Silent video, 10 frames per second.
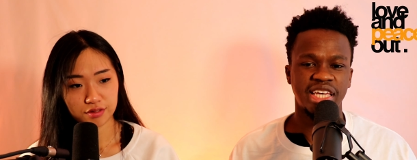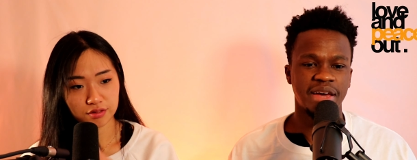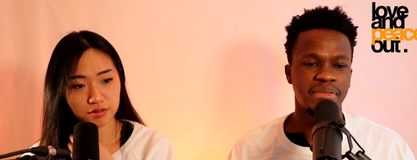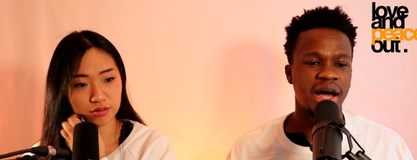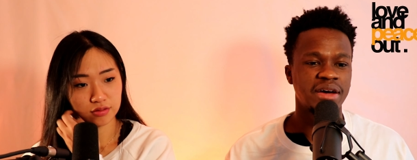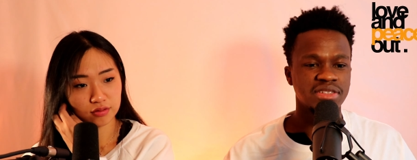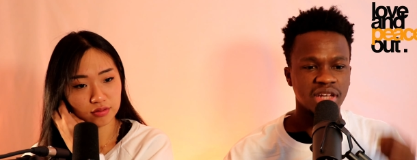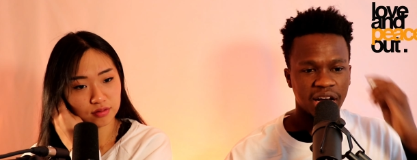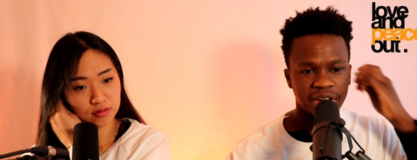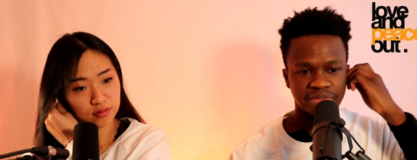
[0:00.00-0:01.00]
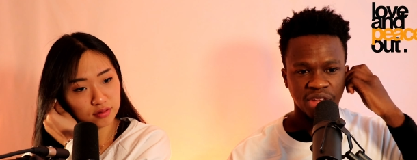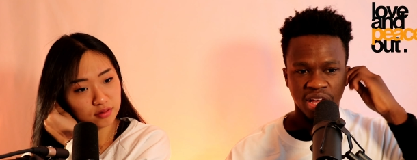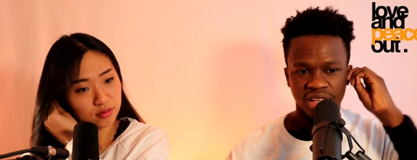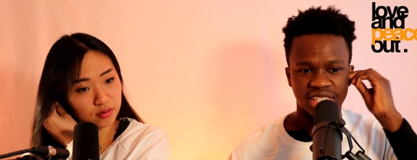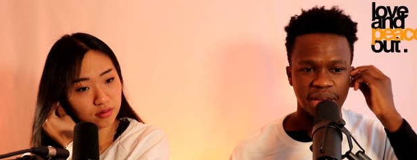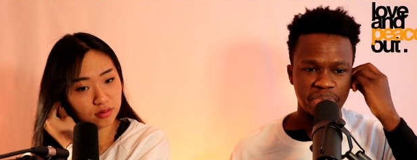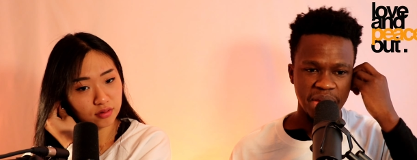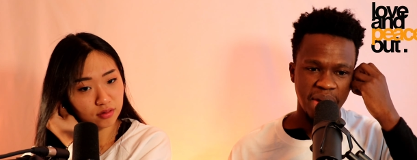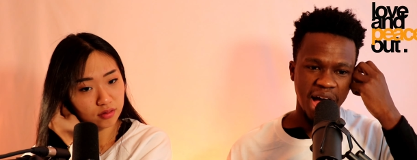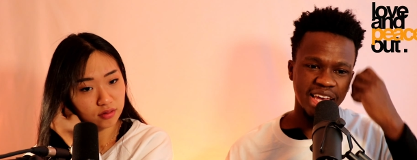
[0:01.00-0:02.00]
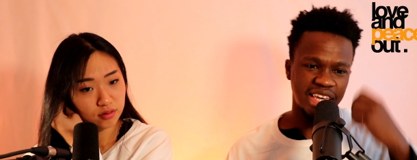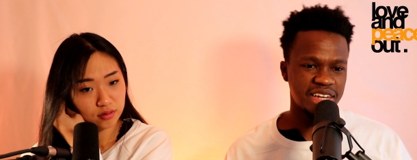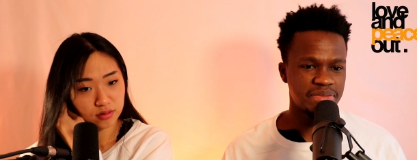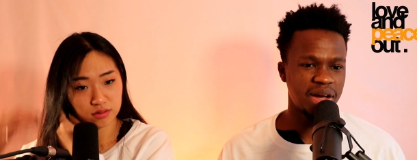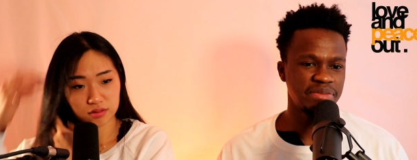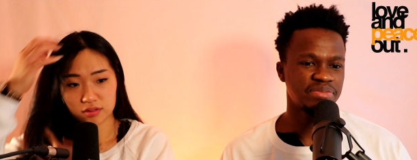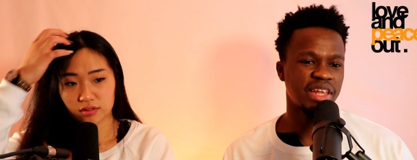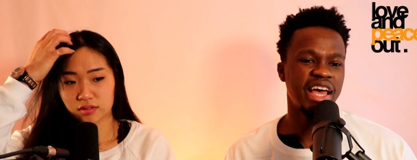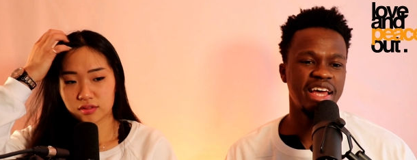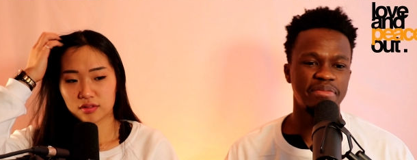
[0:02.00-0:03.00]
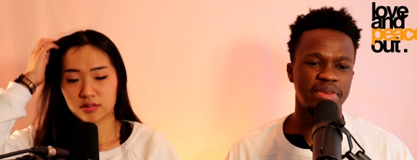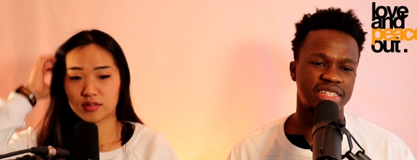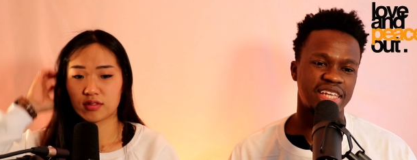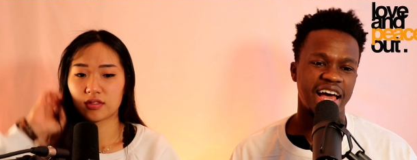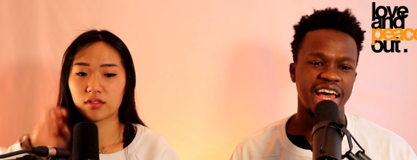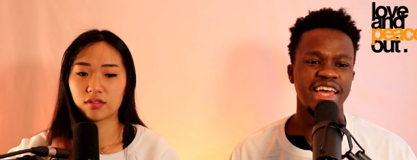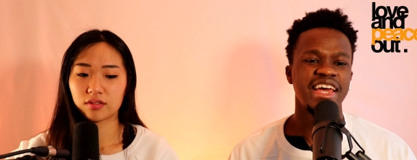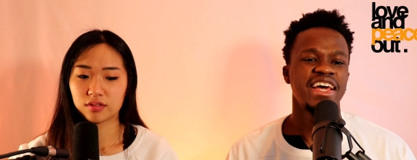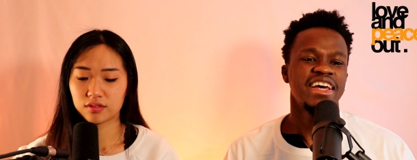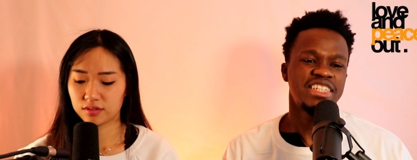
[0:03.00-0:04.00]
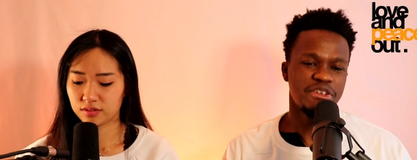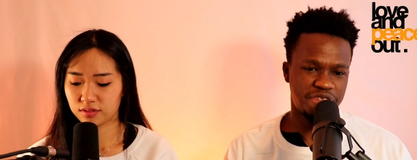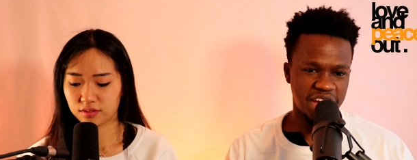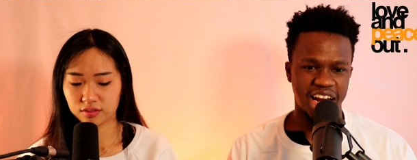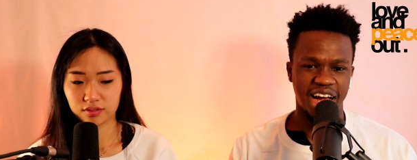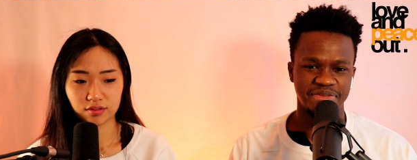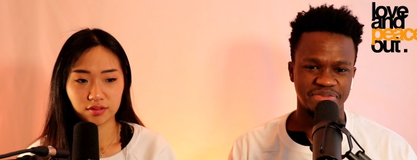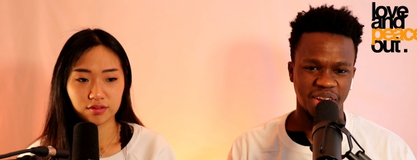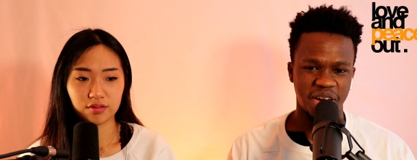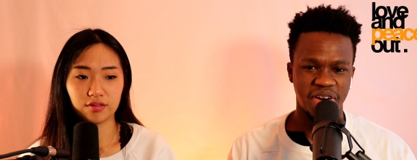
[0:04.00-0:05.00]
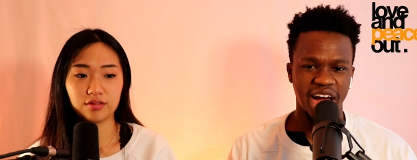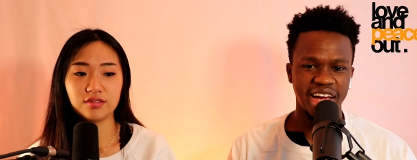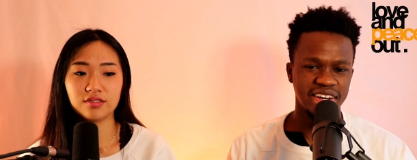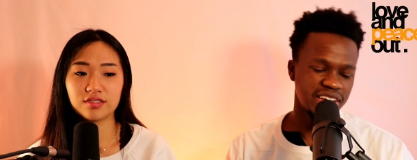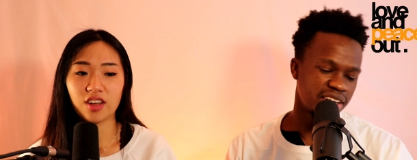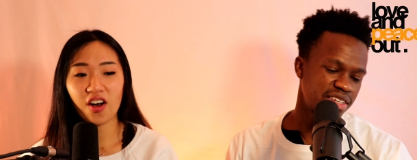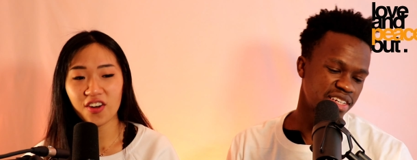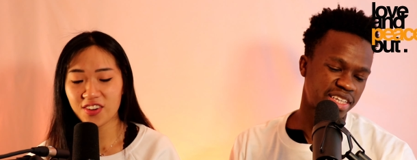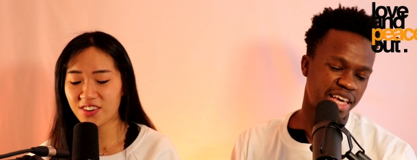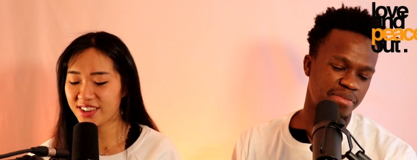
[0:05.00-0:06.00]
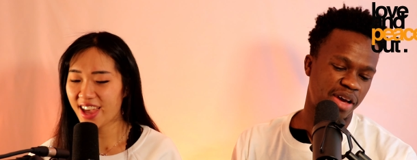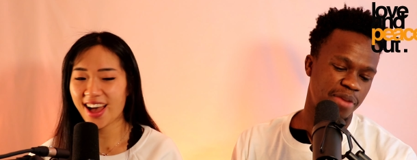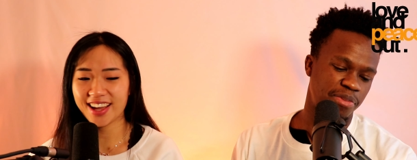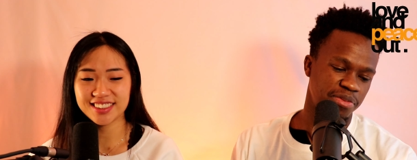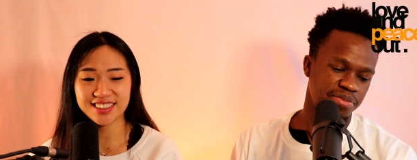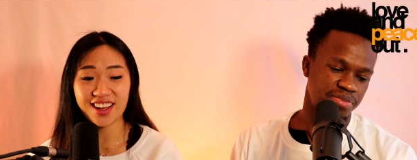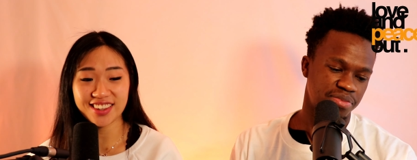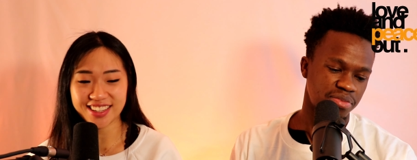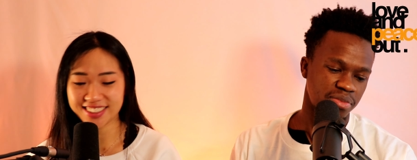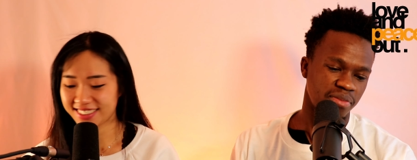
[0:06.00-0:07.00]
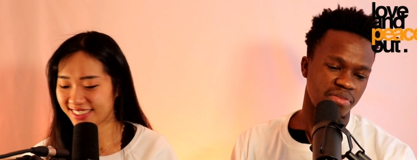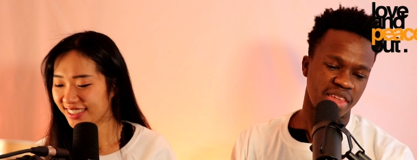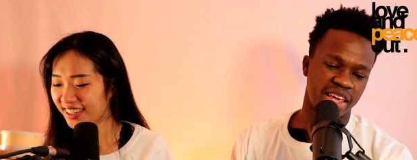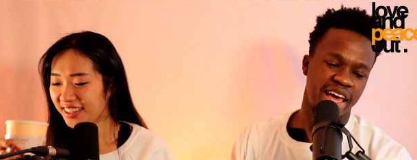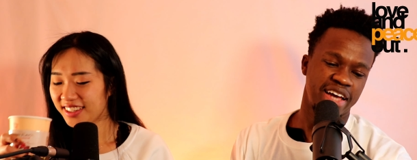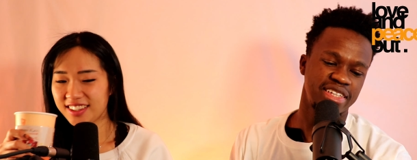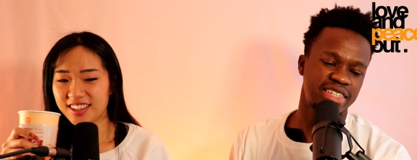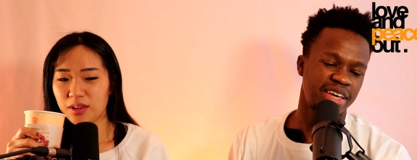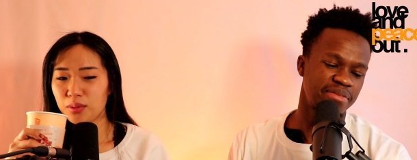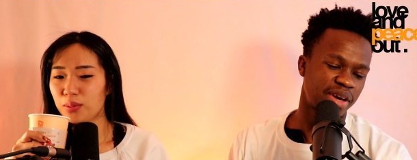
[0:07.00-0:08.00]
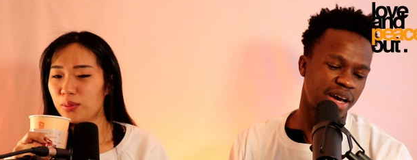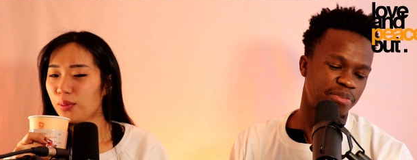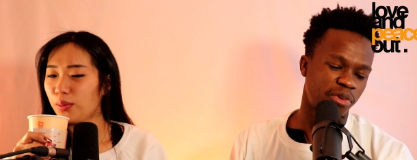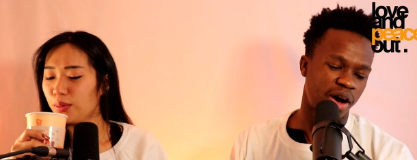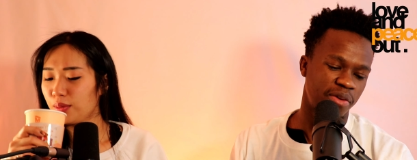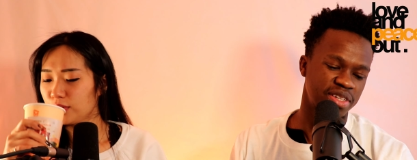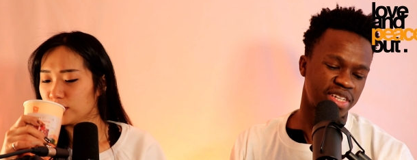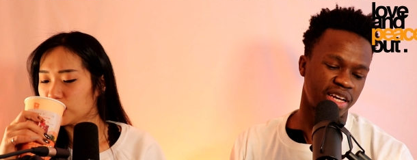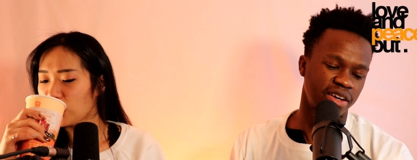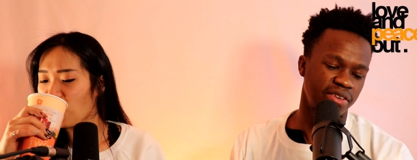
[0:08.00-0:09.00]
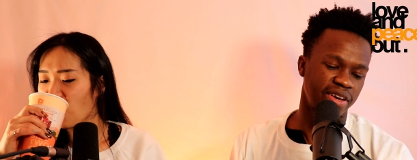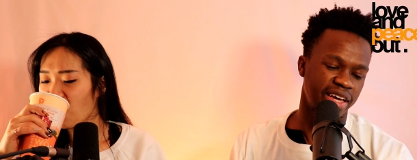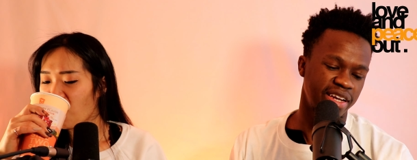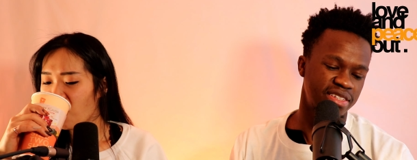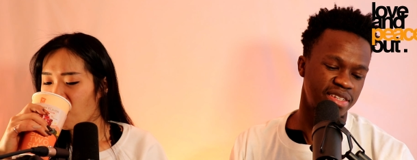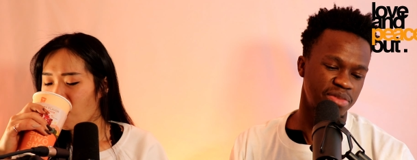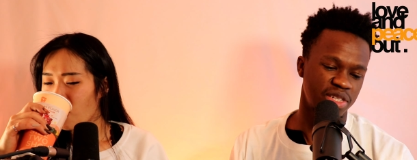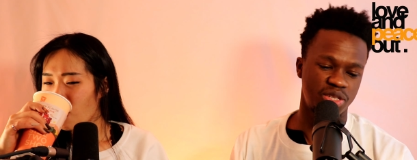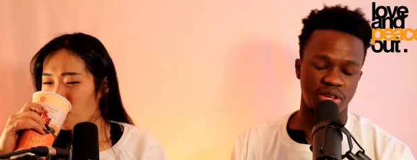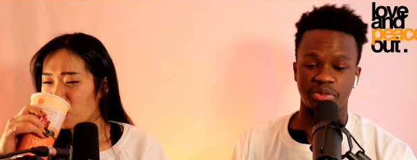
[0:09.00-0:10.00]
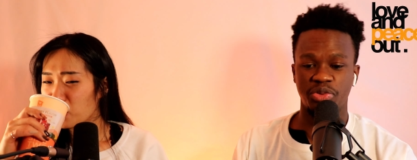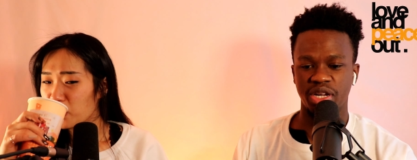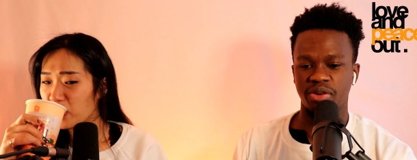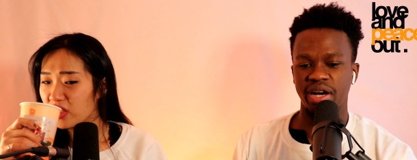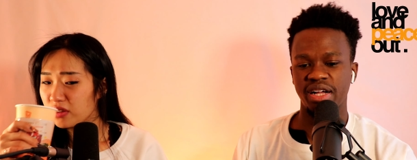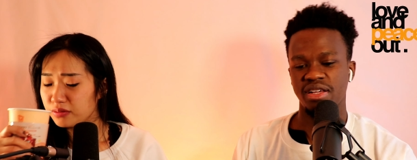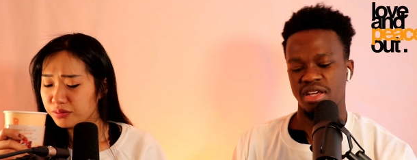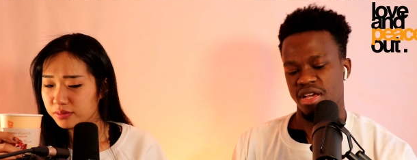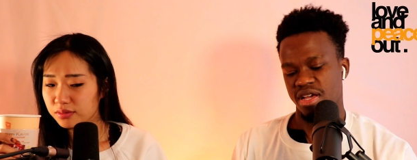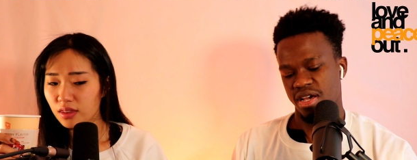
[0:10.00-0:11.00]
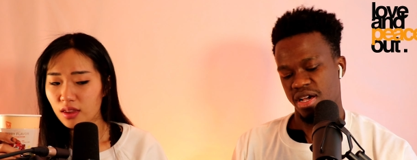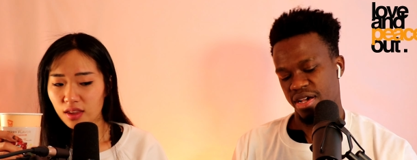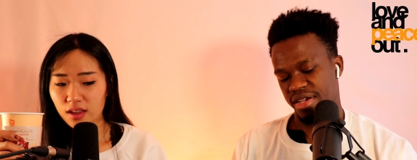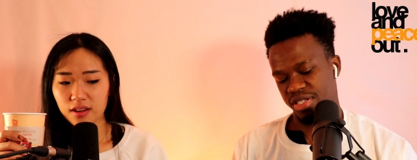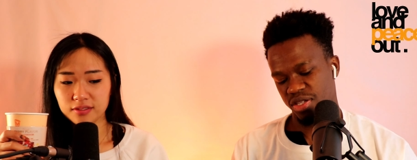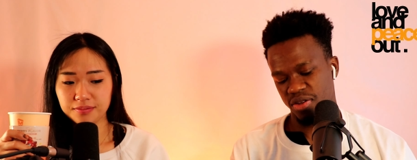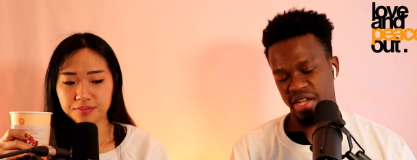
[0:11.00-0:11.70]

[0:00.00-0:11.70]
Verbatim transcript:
Speaker 1: came out. Um, Zebiba Girma and Mesay Tefera. All right. Mm. Oh
Speaker 2: yeah, couple, I saw this.
Speaker 1: Yeah, I just came a couple hours ago, and it seems it's doing pretty well. Uh, so